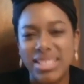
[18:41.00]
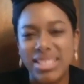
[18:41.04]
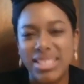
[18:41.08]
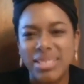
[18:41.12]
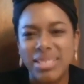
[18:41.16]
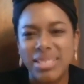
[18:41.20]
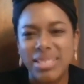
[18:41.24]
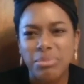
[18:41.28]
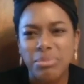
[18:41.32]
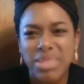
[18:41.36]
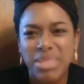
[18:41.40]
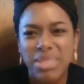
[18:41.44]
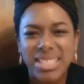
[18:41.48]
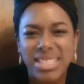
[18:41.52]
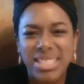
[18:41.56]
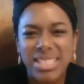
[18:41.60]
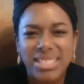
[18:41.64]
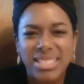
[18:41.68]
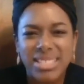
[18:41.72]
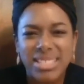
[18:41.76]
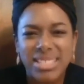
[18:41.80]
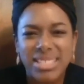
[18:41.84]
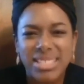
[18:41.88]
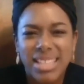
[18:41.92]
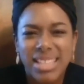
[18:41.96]
because it means
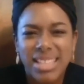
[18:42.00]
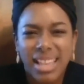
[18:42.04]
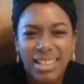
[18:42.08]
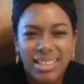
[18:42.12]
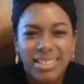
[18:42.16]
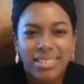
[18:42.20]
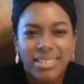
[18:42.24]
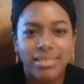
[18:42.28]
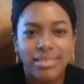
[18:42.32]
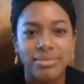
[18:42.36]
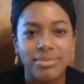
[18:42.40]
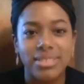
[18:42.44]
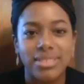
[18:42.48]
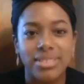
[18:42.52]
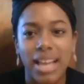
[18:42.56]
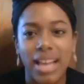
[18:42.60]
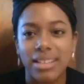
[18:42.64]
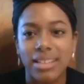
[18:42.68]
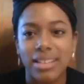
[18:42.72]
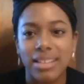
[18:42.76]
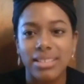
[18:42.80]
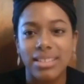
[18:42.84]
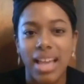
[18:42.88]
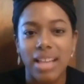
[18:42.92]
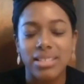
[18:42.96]
that, you know,
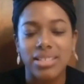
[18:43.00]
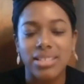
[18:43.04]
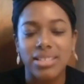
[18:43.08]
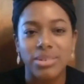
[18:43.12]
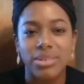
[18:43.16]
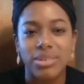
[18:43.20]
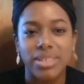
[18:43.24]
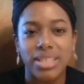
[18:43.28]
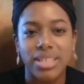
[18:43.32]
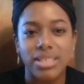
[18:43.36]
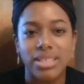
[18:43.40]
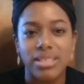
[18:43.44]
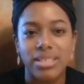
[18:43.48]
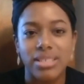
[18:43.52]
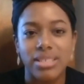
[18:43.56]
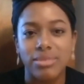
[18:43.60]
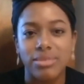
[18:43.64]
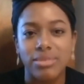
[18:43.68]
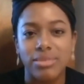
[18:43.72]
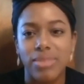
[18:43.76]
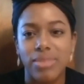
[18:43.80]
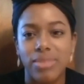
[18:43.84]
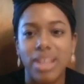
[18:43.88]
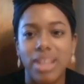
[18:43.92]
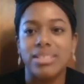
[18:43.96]
that story is
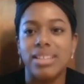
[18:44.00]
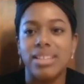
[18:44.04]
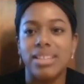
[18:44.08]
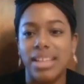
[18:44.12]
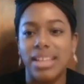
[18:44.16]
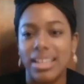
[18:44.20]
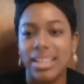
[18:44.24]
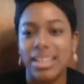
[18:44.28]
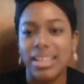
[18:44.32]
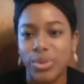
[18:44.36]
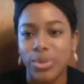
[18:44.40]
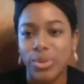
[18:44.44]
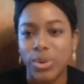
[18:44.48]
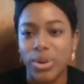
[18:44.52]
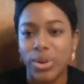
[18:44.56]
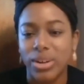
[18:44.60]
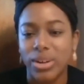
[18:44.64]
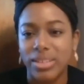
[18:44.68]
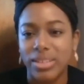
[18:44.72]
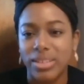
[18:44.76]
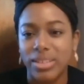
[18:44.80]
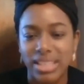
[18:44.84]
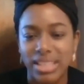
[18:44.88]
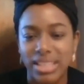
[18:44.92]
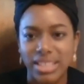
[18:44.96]
still resonating
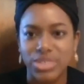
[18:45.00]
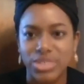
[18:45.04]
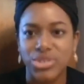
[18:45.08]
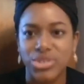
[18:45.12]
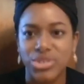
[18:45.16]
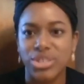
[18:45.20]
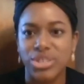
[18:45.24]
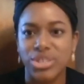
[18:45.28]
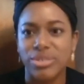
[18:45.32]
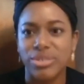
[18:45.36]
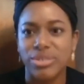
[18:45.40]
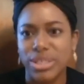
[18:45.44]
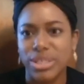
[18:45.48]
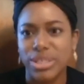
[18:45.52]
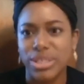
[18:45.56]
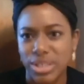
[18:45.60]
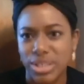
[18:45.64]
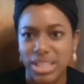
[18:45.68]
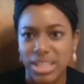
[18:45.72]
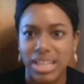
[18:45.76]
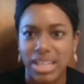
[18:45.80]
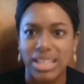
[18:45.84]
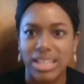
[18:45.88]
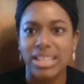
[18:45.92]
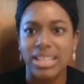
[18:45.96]
for the next generation
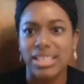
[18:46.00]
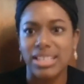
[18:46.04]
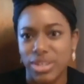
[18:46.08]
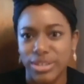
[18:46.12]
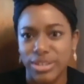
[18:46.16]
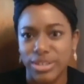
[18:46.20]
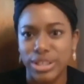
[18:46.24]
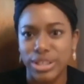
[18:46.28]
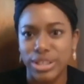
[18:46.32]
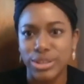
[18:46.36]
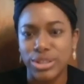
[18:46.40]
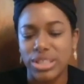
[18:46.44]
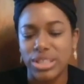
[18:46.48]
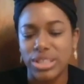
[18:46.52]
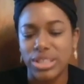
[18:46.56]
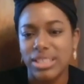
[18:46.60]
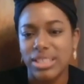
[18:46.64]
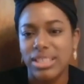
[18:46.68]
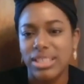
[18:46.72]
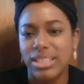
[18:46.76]
and the next generation.